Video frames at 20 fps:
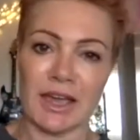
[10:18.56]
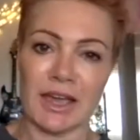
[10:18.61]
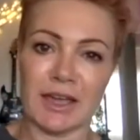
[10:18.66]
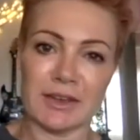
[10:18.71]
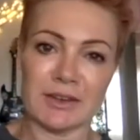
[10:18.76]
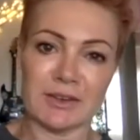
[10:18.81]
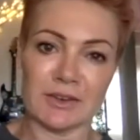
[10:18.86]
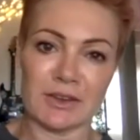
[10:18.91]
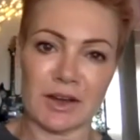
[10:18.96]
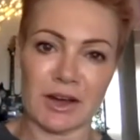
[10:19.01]

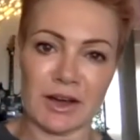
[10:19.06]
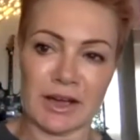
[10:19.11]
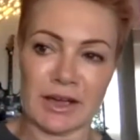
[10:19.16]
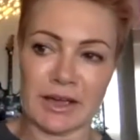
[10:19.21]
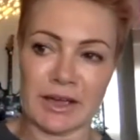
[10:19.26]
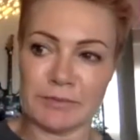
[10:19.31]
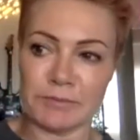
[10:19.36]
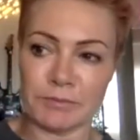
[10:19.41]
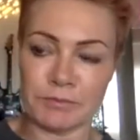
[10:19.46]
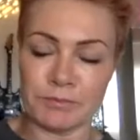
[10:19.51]
and
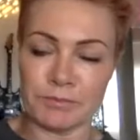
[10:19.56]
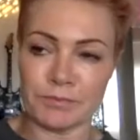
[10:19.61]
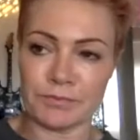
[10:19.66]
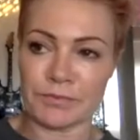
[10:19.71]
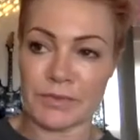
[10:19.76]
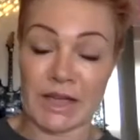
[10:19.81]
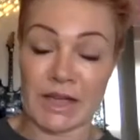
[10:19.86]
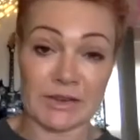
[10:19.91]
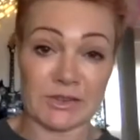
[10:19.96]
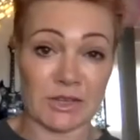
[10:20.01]
I
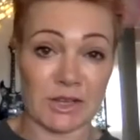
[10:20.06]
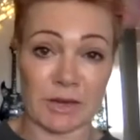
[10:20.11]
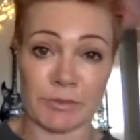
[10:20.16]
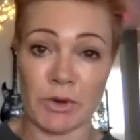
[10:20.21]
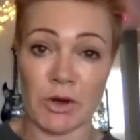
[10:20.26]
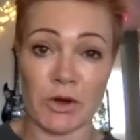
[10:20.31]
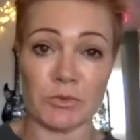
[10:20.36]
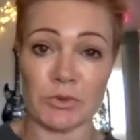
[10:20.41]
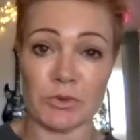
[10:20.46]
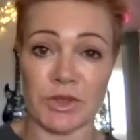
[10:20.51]
had to
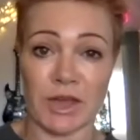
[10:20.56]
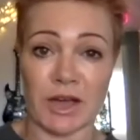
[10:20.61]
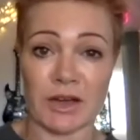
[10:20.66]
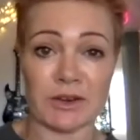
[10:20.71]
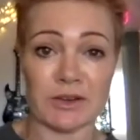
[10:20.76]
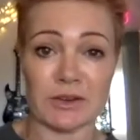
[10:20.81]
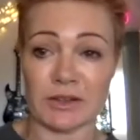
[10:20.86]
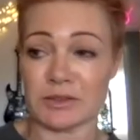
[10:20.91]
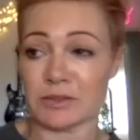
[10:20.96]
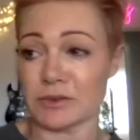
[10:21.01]
come home
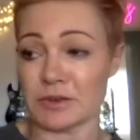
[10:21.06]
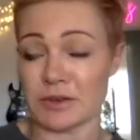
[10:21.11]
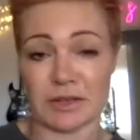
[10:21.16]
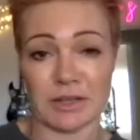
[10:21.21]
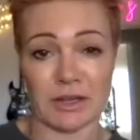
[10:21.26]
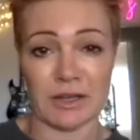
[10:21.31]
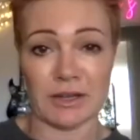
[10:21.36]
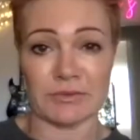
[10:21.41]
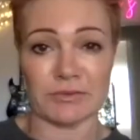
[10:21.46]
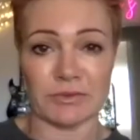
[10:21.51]
without it. I thought,
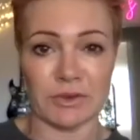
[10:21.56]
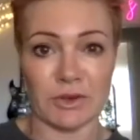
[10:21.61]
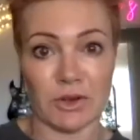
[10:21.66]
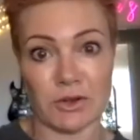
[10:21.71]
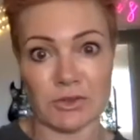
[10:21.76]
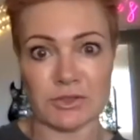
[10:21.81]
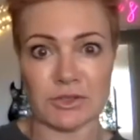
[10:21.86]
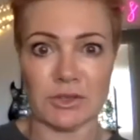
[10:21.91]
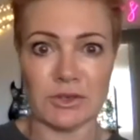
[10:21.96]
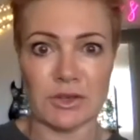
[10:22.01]
okay, I've
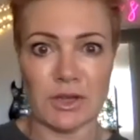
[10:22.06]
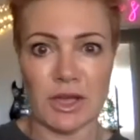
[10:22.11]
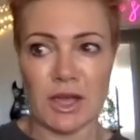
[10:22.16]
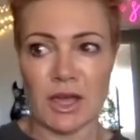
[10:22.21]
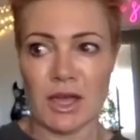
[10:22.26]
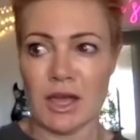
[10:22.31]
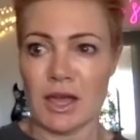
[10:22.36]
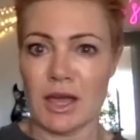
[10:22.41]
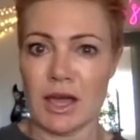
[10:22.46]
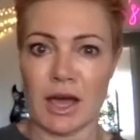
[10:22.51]
lost it.
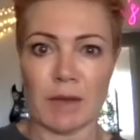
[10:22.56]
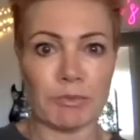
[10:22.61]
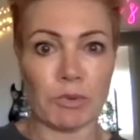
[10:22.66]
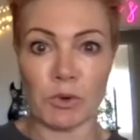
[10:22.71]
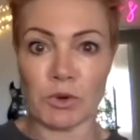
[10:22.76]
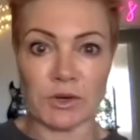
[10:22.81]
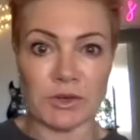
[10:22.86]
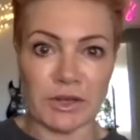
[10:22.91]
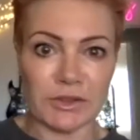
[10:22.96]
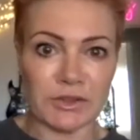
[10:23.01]
I
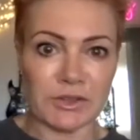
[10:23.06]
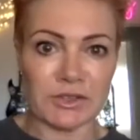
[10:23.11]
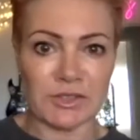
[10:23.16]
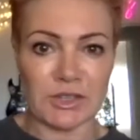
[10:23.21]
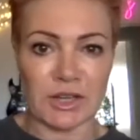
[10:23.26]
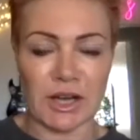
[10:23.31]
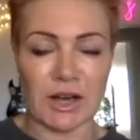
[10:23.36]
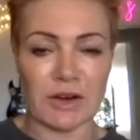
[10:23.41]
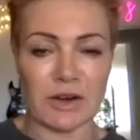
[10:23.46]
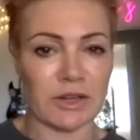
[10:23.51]
bought another
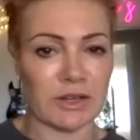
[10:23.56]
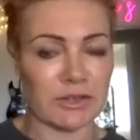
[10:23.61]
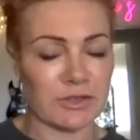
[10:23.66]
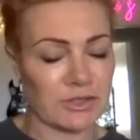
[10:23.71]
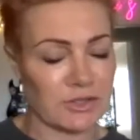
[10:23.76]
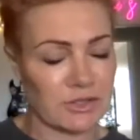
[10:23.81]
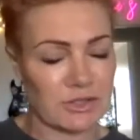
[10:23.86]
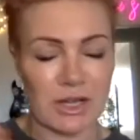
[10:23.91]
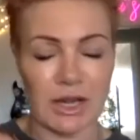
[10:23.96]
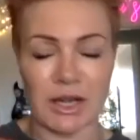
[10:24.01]
guitar, and I
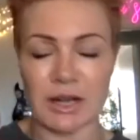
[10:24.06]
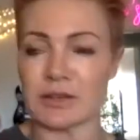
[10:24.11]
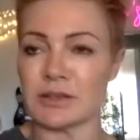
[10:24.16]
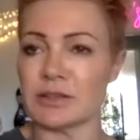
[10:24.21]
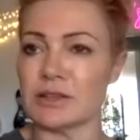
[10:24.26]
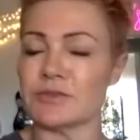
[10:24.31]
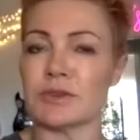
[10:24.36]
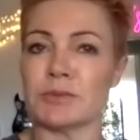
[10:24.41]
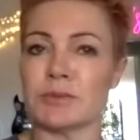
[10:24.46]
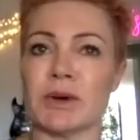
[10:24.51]
just started
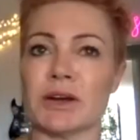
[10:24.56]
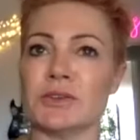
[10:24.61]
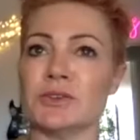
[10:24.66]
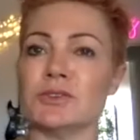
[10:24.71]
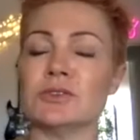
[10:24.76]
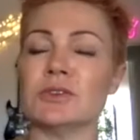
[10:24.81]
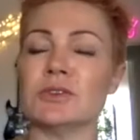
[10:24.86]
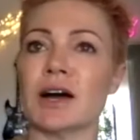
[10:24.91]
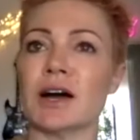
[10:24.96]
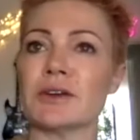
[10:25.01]
living my
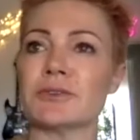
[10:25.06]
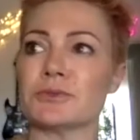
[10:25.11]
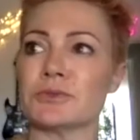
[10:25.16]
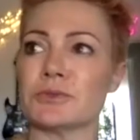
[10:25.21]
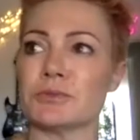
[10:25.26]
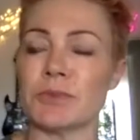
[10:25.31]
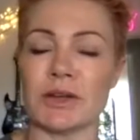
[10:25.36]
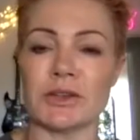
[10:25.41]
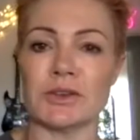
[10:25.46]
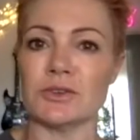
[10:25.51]
new life
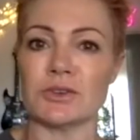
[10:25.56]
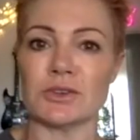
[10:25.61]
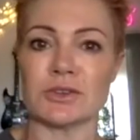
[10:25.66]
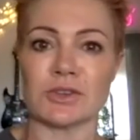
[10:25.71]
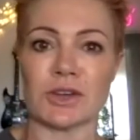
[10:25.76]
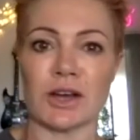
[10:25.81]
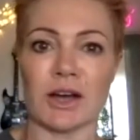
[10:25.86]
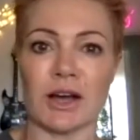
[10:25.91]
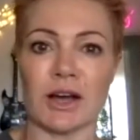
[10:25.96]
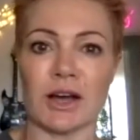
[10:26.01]
with my new
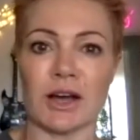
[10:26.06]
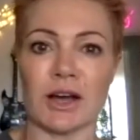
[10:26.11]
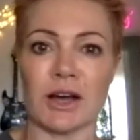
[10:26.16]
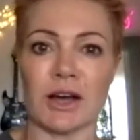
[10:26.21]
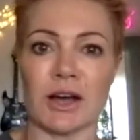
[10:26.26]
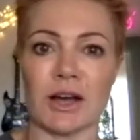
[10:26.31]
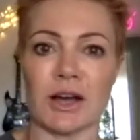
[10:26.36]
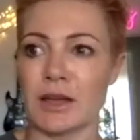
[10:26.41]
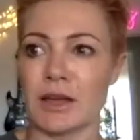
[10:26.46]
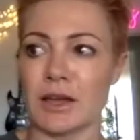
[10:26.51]
guitar.
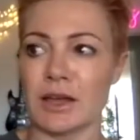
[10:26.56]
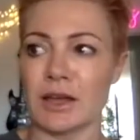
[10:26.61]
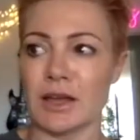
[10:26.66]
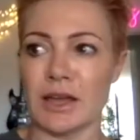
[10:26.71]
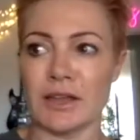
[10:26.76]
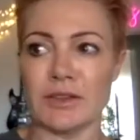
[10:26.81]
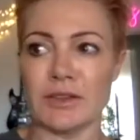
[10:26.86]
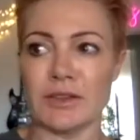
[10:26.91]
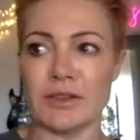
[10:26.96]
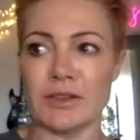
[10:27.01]

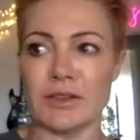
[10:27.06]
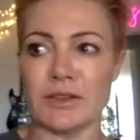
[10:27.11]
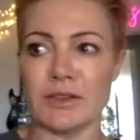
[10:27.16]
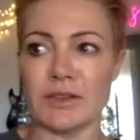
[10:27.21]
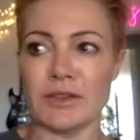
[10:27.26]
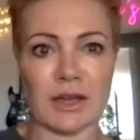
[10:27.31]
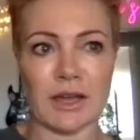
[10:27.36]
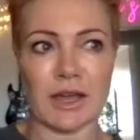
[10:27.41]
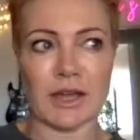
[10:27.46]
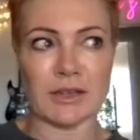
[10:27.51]
And then
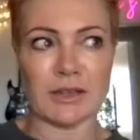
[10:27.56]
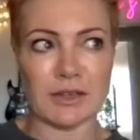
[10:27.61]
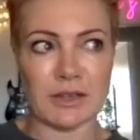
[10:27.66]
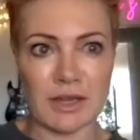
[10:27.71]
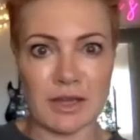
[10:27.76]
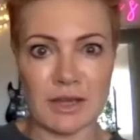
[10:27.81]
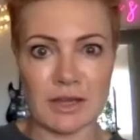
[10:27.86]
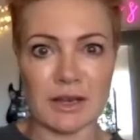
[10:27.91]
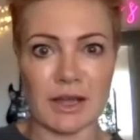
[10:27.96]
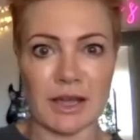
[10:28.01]
a
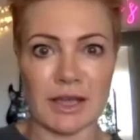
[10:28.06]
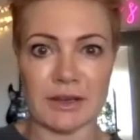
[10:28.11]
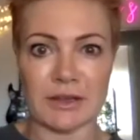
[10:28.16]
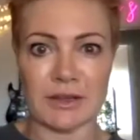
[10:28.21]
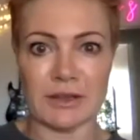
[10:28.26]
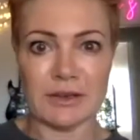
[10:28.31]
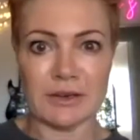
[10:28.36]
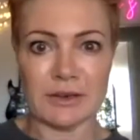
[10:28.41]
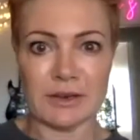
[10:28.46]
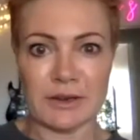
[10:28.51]
year
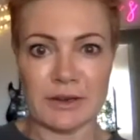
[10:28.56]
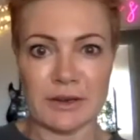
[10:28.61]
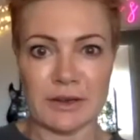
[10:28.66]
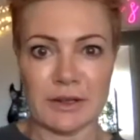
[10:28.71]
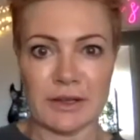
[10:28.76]
later,